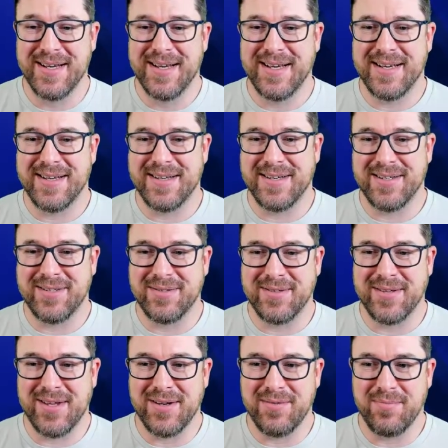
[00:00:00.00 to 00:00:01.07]

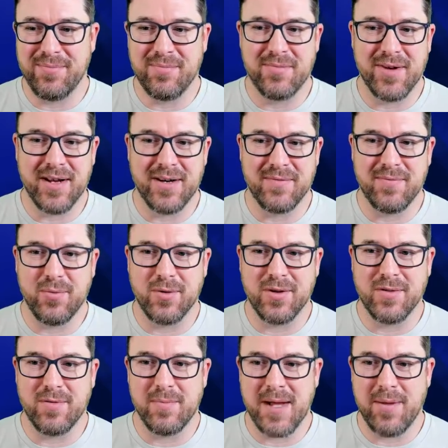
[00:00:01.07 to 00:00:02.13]
again, kind of
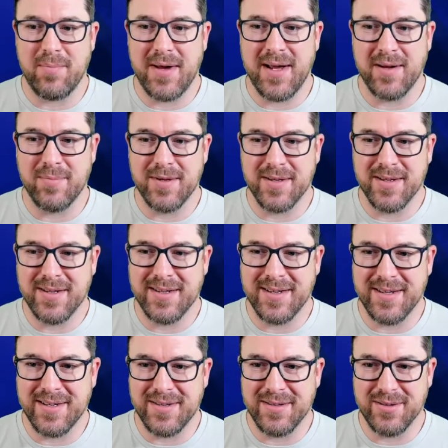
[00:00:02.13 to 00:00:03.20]
forged from that magma.